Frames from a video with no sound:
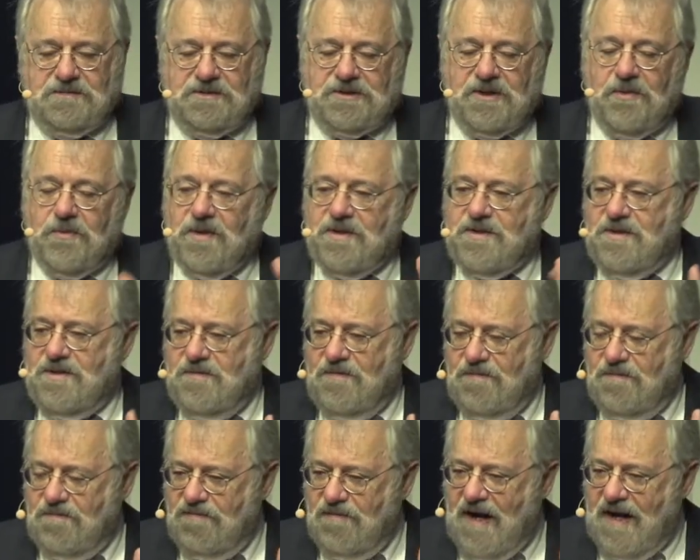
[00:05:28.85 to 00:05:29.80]
So what
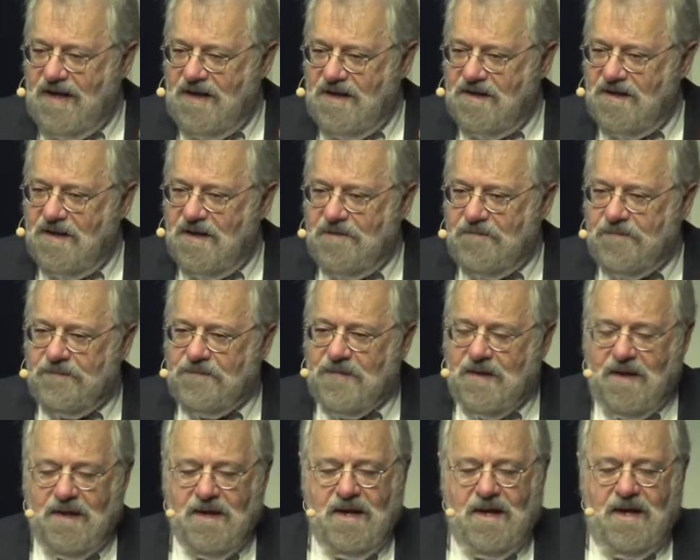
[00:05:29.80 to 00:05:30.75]
Brady did,
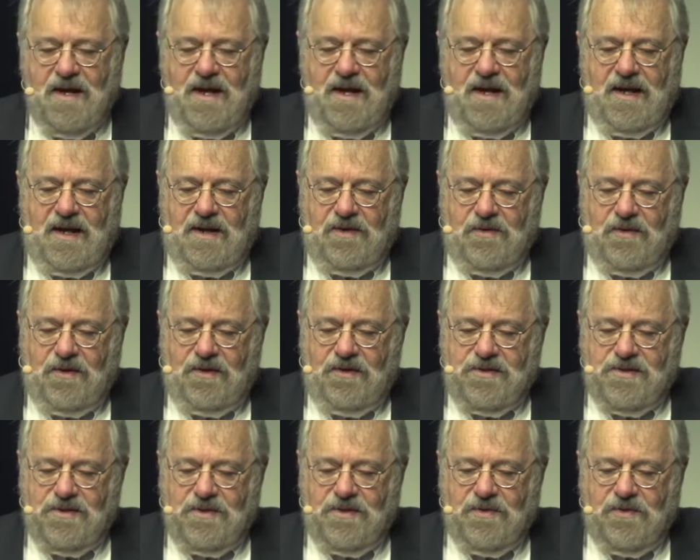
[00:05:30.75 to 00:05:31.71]
in
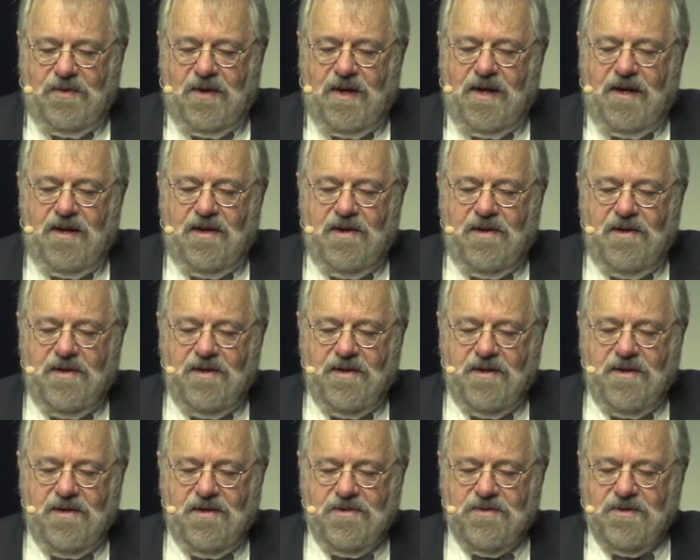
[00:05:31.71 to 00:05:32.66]
order to uh,
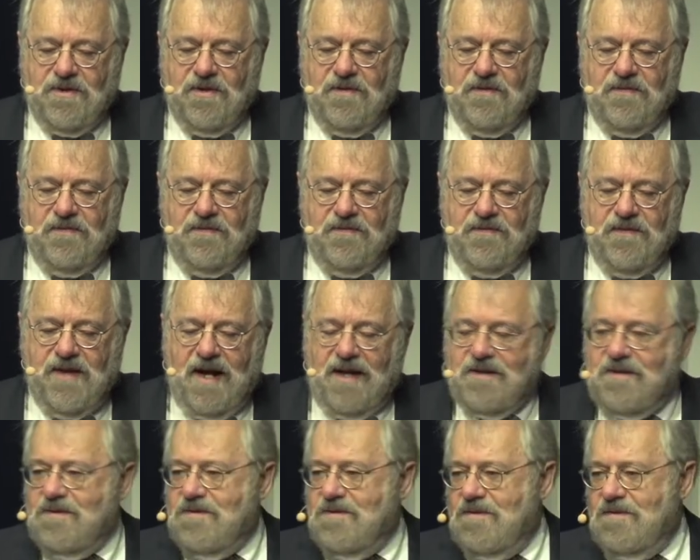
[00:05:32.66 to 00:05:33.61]
sort of
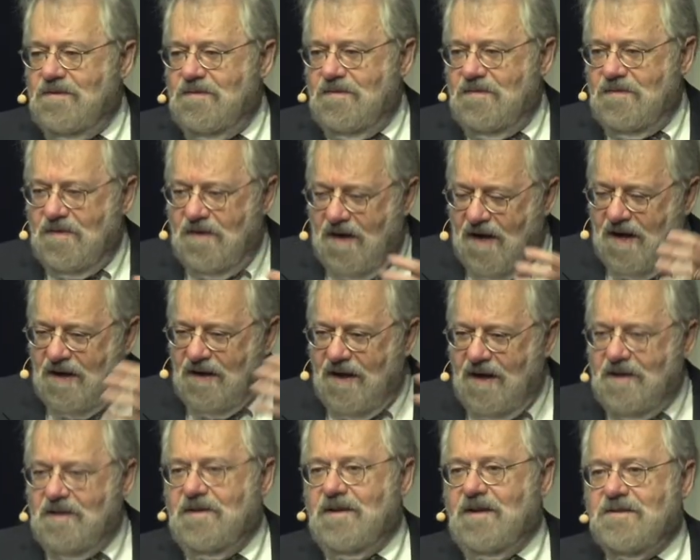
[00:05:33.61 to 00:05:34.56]
not
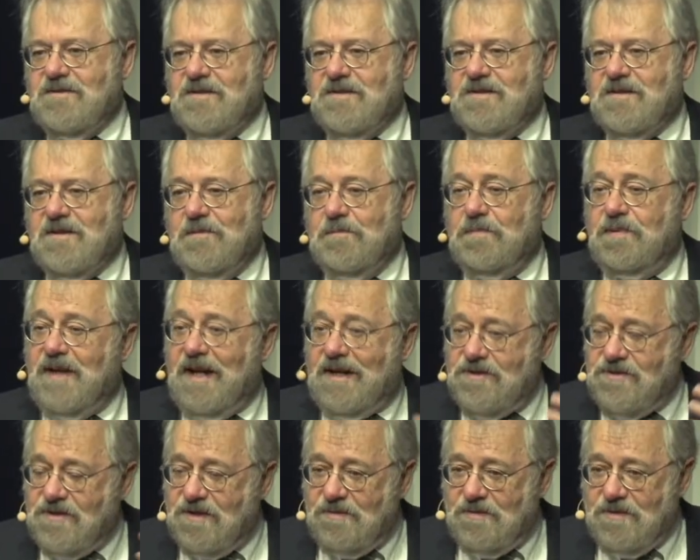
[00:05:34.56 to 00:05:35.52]
highlight Nixon's
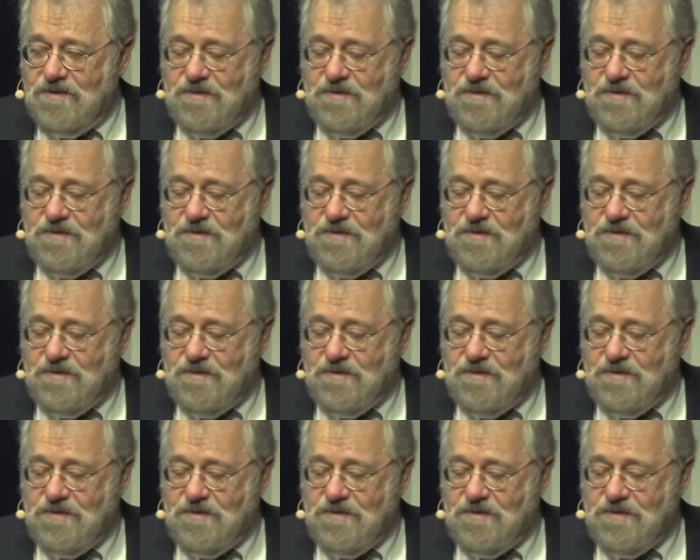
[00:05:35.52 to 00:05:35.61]
complexion,